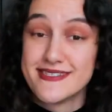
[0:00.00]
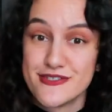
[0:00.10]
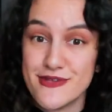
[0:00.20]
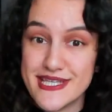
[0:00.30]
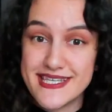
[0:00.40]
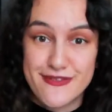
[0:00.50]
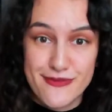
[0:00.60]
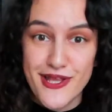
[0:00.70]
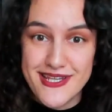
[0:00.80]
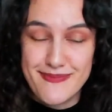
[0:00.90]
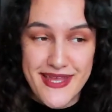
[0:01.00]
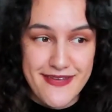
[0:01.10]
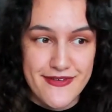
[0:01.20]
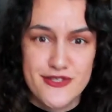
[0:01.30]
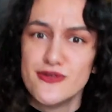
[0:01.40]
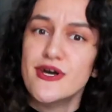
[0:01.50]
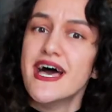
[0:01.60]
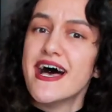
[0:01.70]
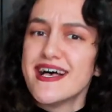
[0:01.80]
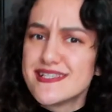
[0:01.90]
Do it. It will only benefit you
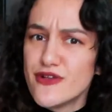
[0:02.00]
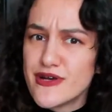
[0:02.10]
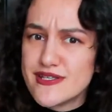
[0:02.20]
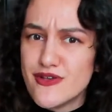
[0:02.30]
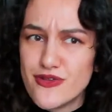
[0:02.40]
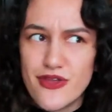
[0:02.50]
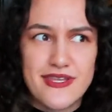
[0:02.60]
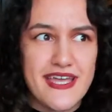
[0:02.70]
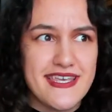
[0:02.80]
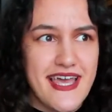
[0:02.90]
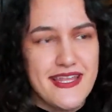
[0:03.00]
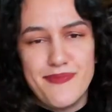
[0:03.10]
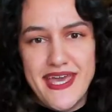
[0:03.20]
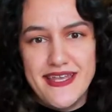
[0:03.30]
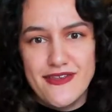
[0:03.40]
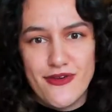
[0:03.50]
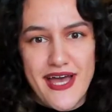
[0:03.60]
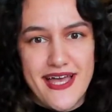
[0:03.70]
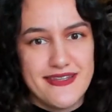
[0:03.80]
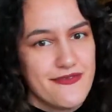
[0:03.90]
as long as you're not getting any pain in your hand.